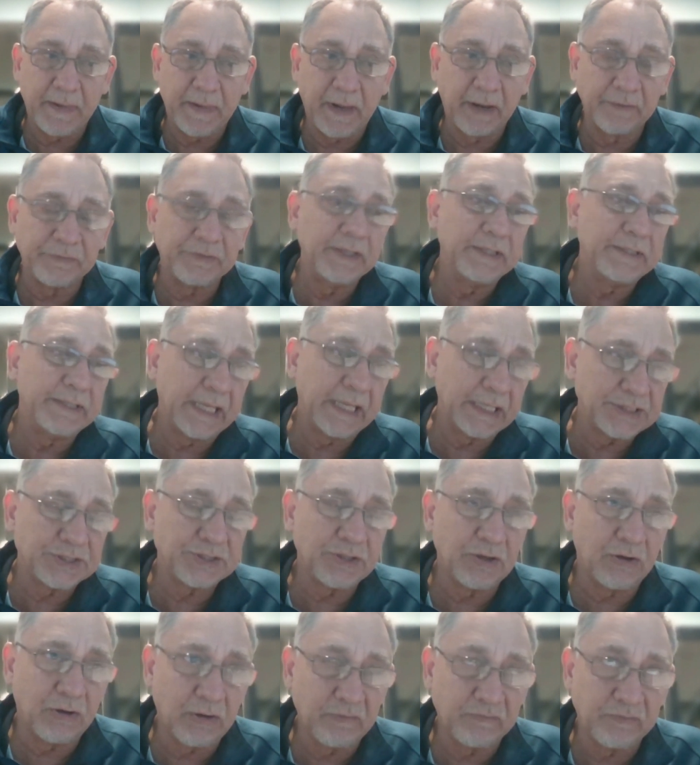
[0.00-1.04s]
I think that's
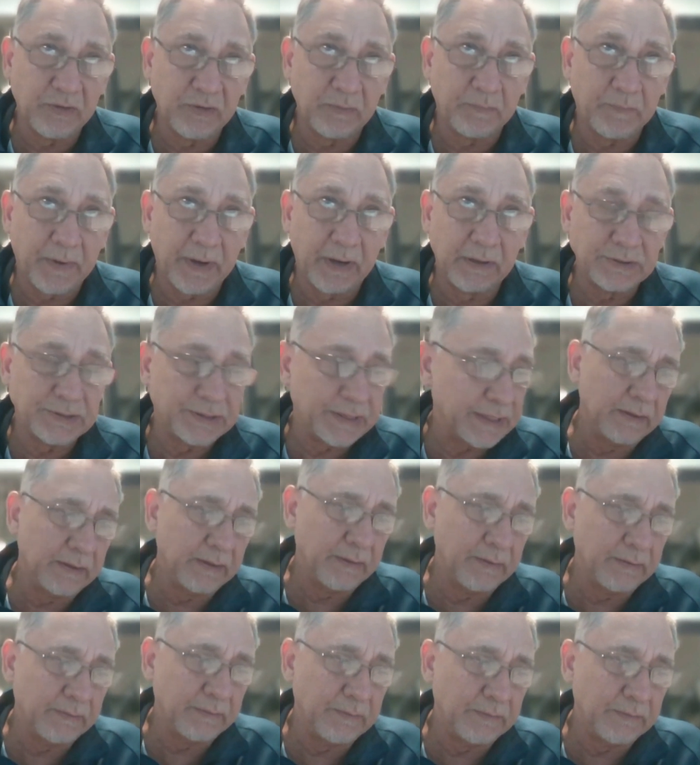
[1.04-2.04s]
part of the process.